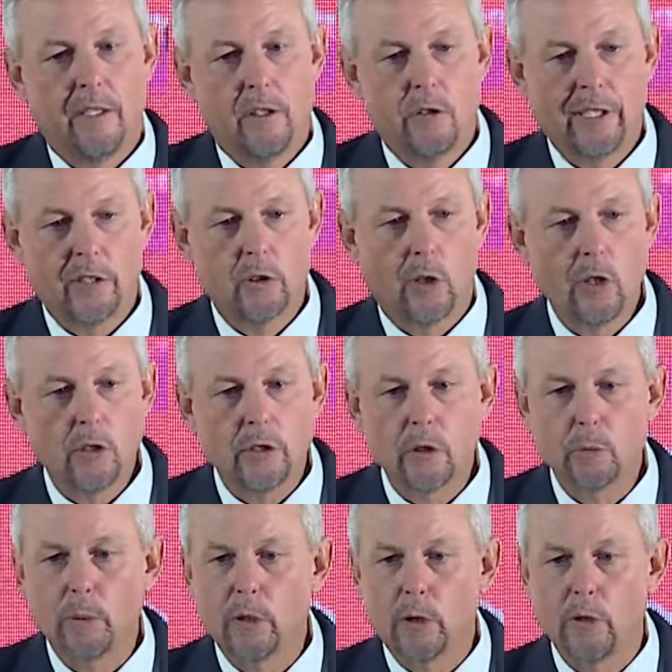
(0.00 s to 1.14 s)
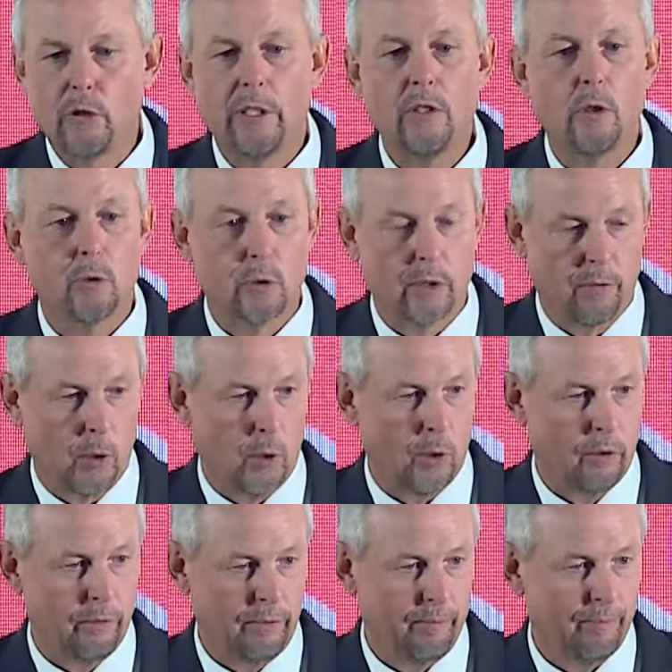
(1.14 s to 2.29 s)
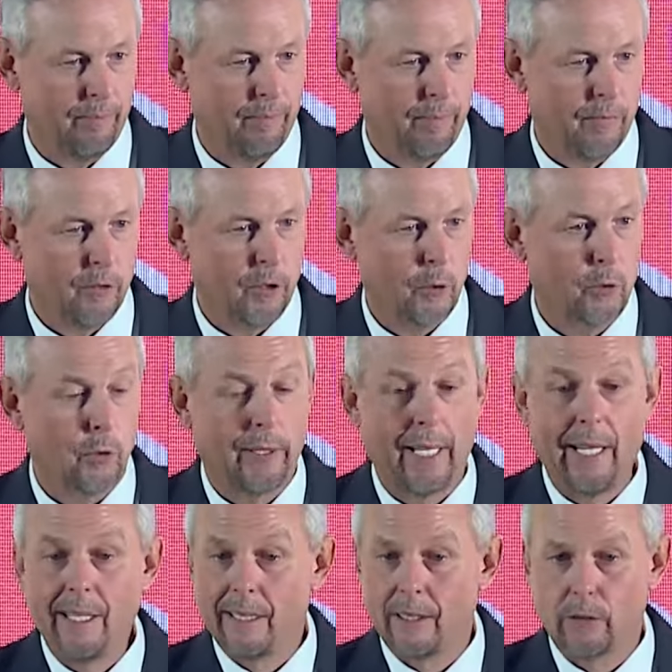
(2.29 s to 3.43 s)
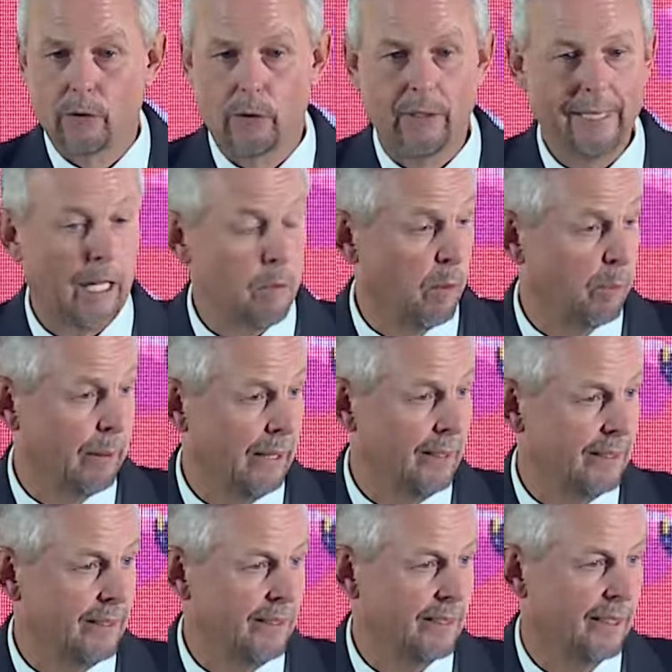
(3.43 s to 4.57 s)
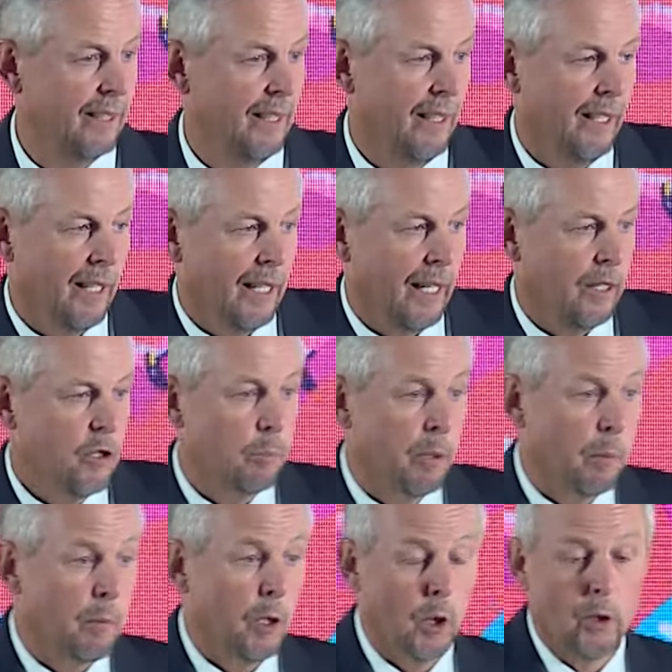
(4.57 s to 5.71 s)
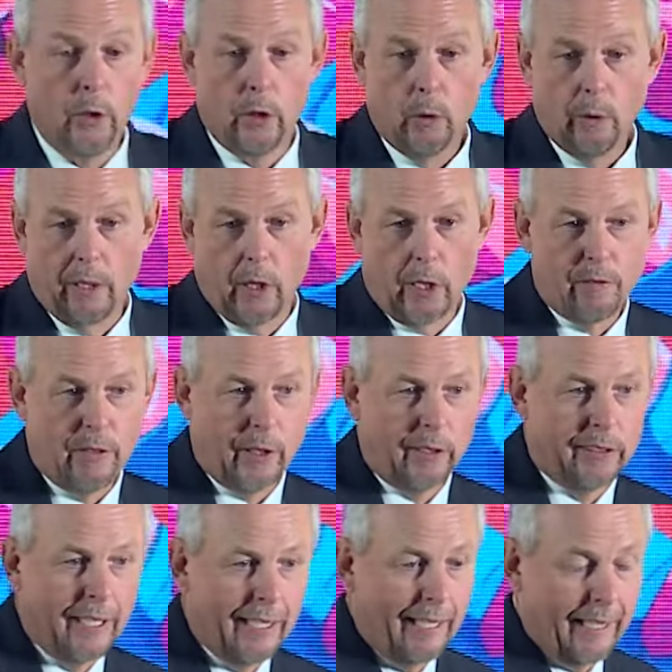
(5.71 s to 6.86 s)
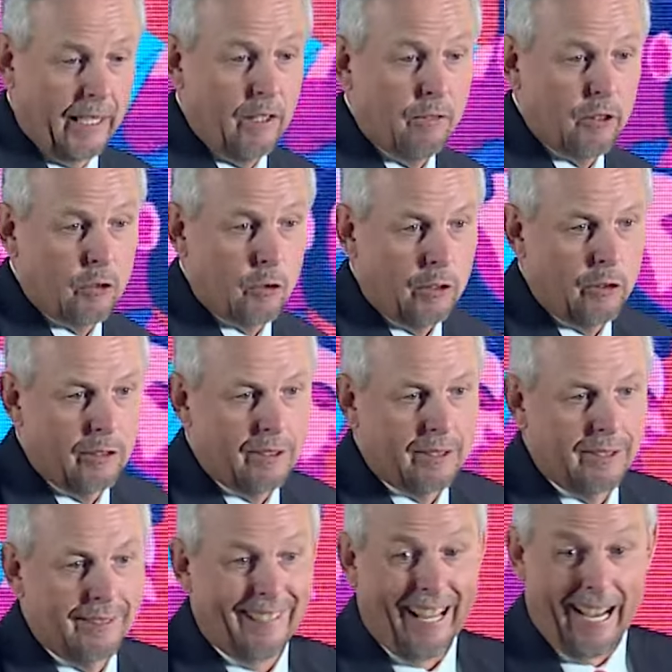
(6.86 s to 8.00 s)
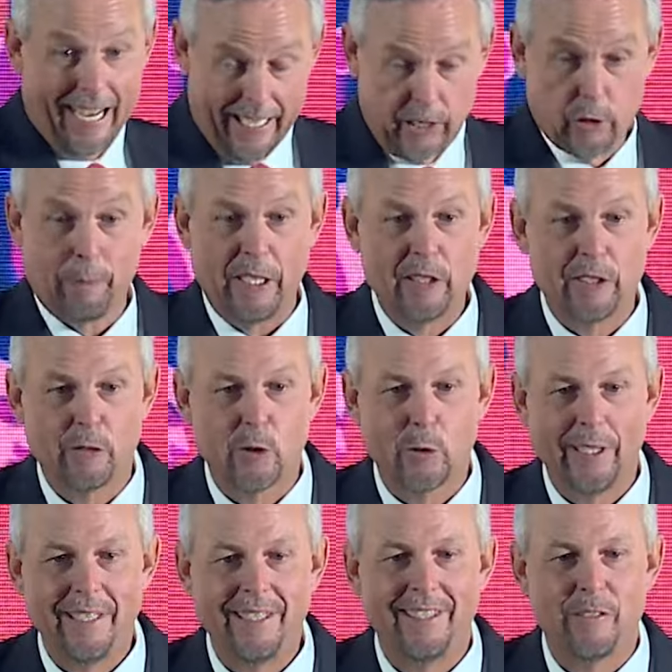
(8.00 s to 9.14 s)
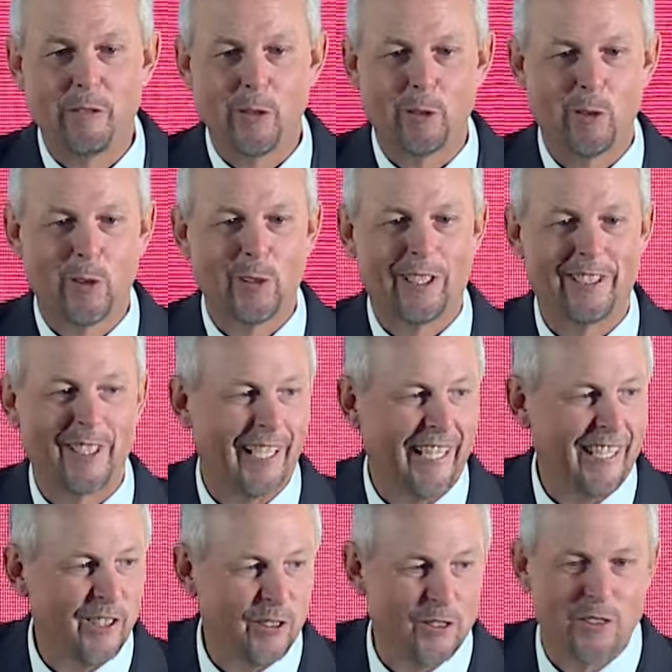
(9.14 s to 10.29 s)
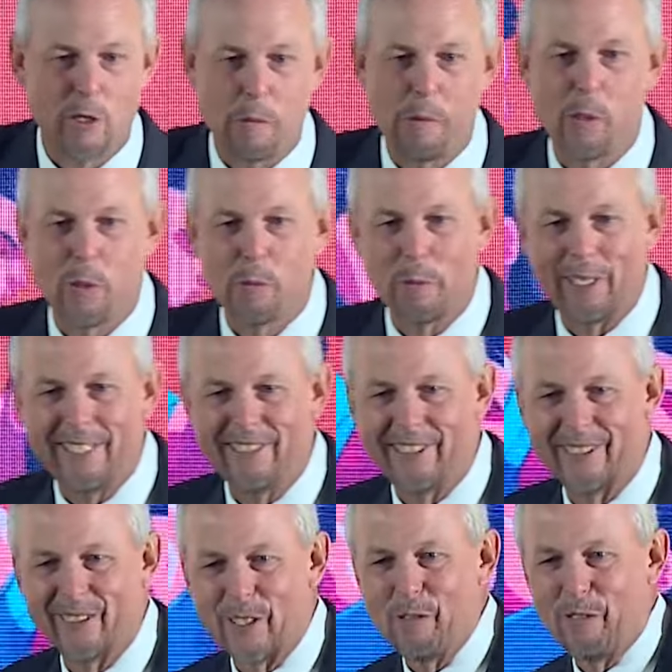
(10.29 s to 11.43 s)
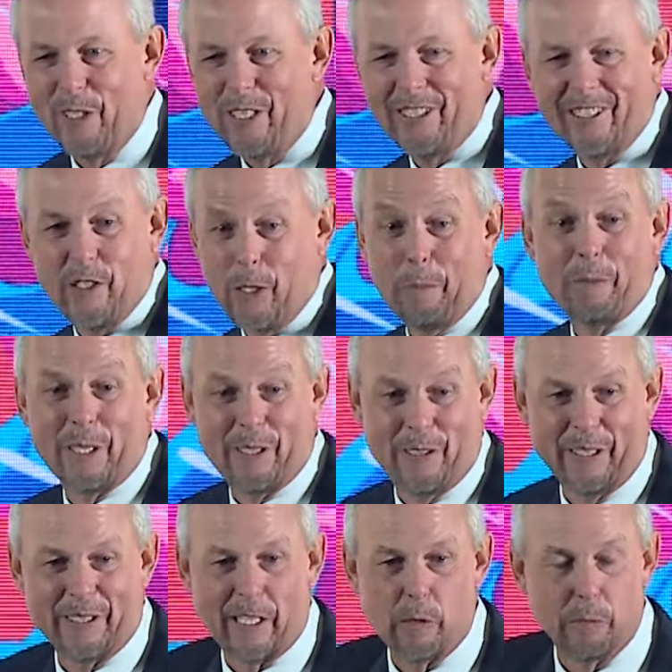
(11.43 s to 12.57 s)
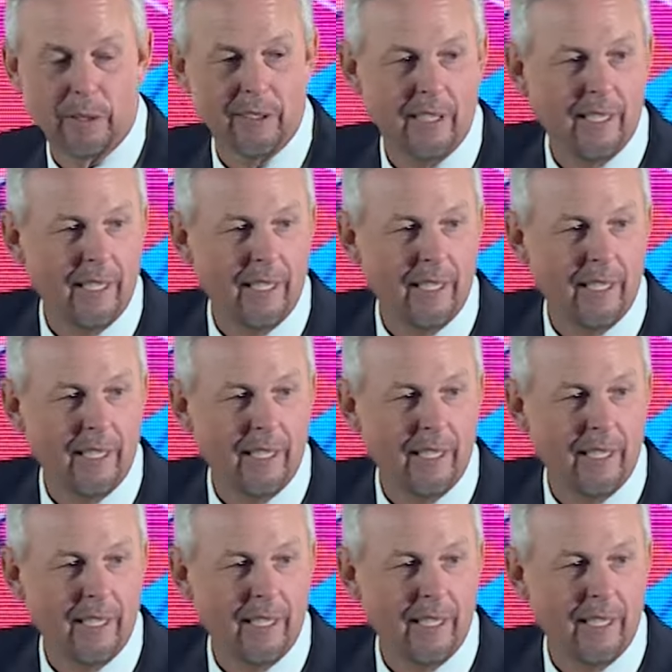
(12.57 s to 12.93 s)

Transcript: technologies will continue to evolve. So today, there's certain capabilities. You probably all know a lot of the underlying infrastructures are expensive today. If you looked at the latest GPU pricing on NVIDIA chips as an example,